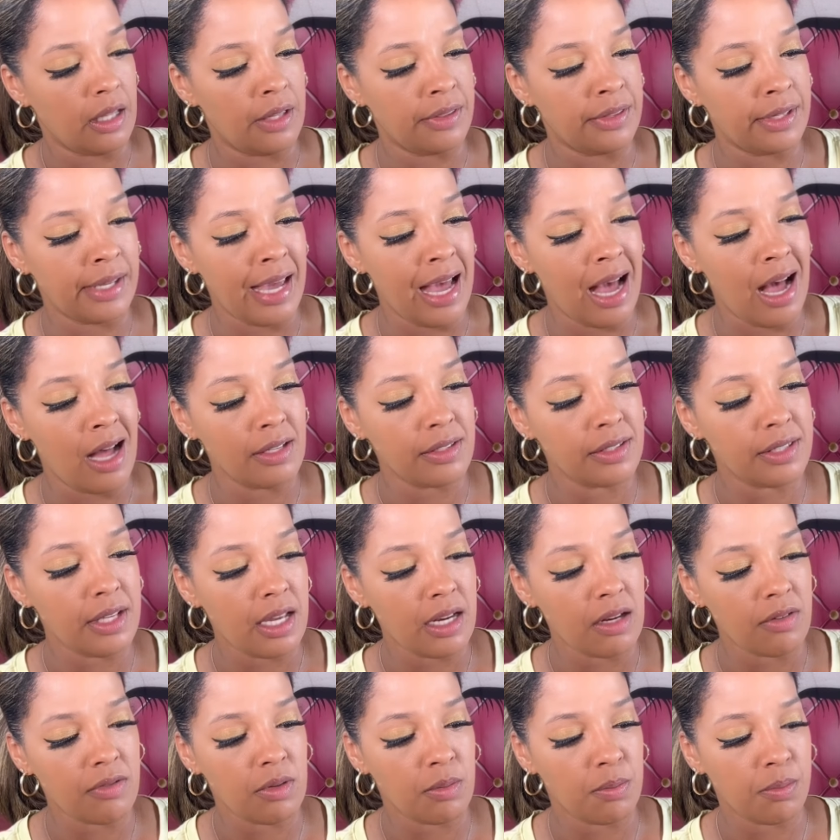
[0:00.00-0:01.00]
the outside
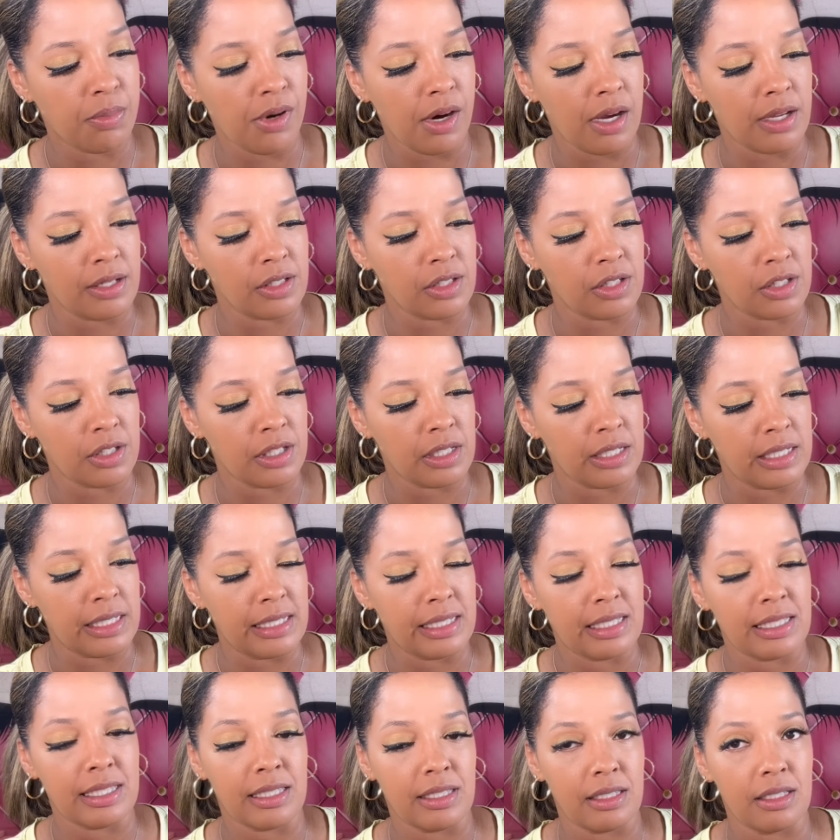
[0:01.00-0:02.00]
of the bronzer,
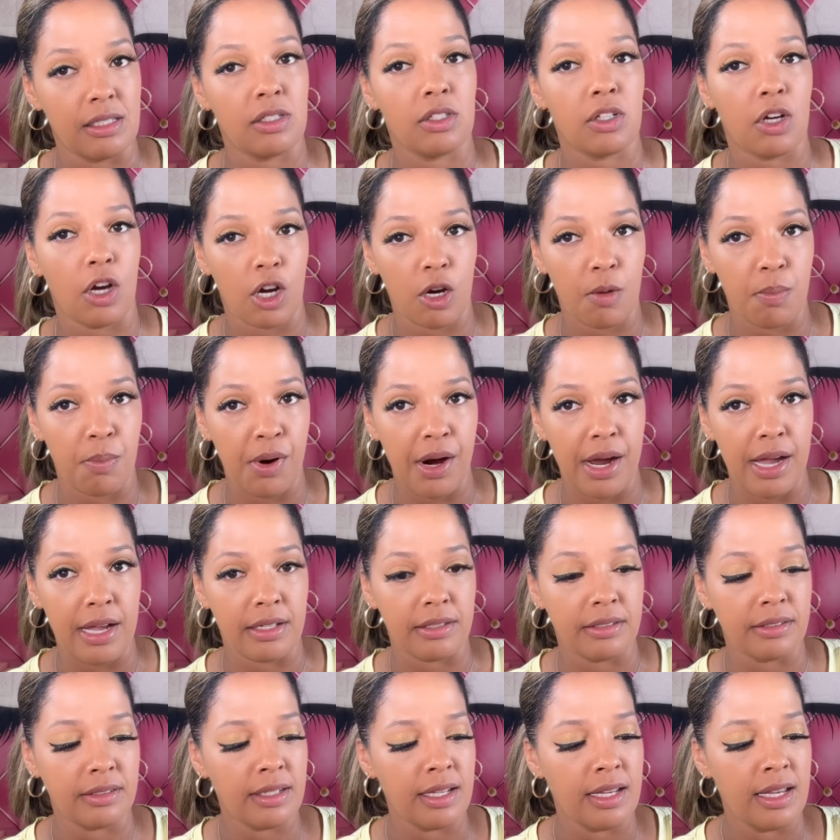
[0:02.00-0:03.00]
it's dark
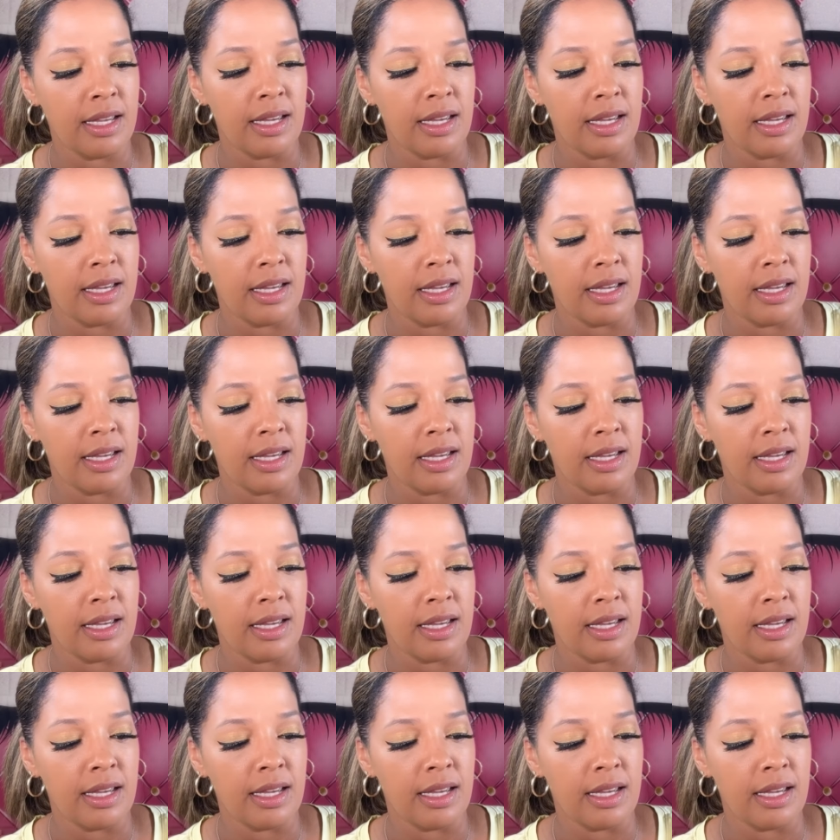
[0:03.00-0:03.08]
brown.